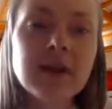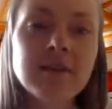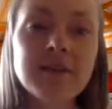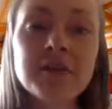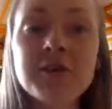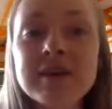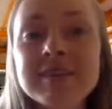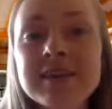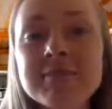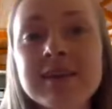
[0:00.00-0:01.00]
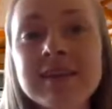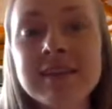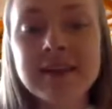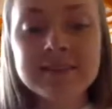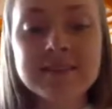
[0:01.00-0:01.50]
Then you get the
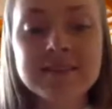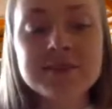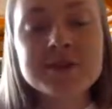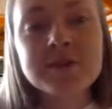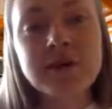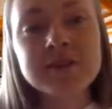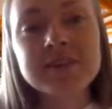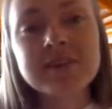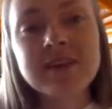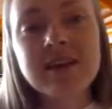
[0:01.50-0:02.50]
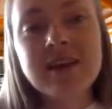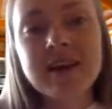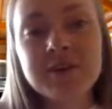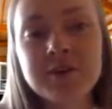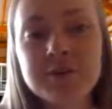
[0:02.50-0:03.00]
immediate response
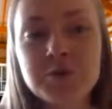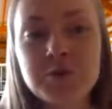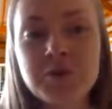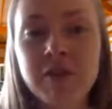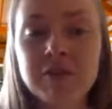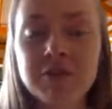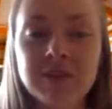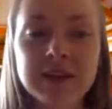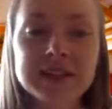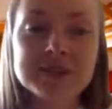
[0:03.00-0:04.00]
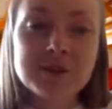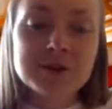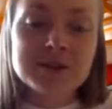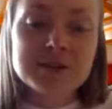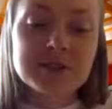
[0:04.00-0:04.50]
and you can move on to the next person to